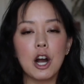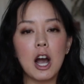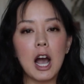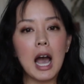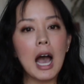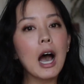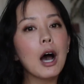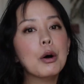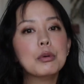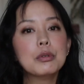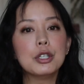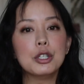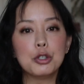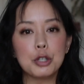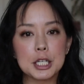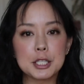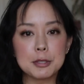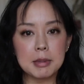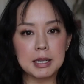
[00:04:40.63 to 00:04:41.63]
out how to
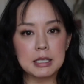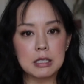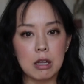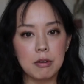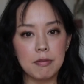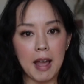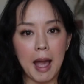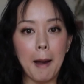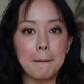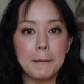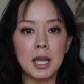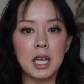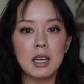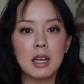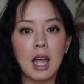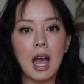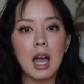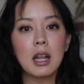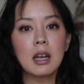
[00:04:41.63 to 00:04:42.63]
dress myself happy
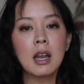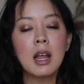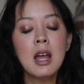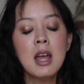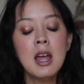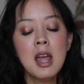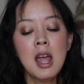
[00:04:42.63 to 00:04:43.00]
again.